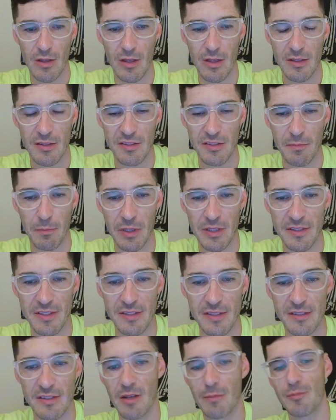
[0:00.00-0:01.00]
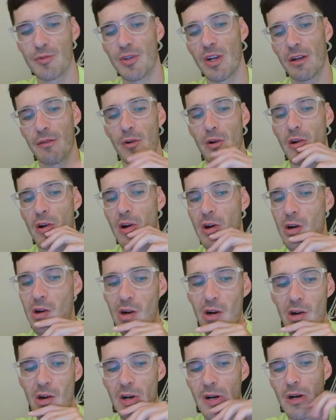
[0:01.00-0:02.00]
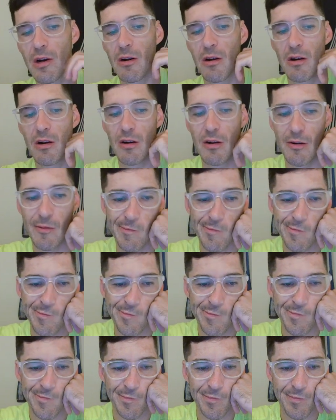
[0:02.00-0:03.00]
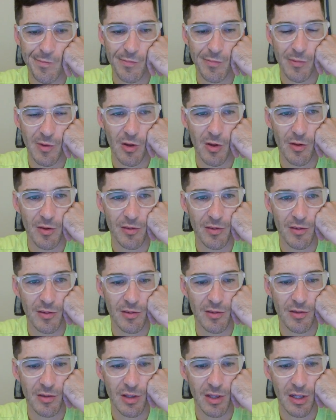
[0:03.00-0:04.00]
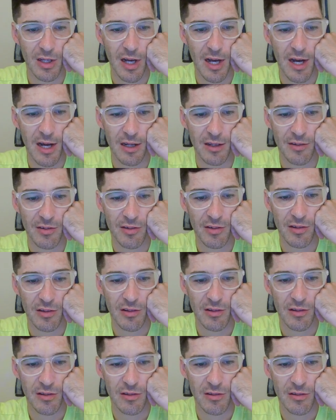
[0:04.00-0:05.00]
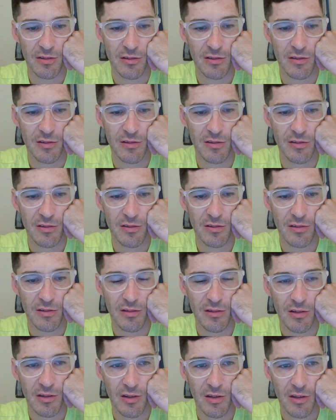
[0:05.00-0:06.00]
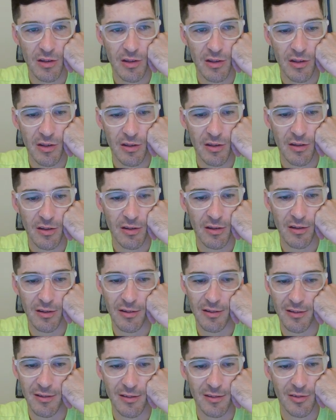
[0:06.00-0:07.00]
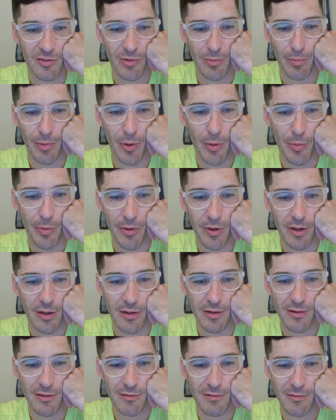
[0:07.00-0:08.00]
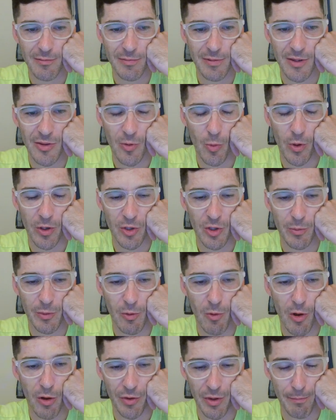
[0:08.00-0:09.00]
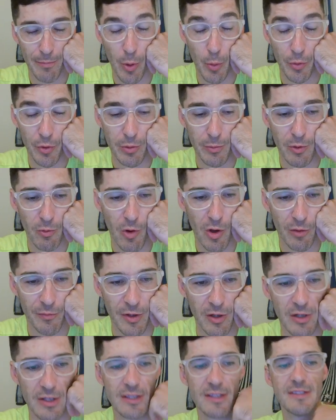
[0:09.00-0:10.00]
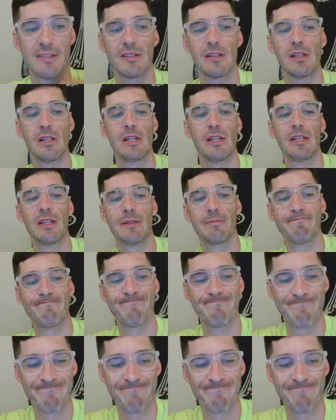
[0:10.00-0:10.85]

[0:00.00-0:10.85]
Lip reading: Explicit subject for her. This is concocts is. These are both like, either one could be wrong. They both could be wrong very easily.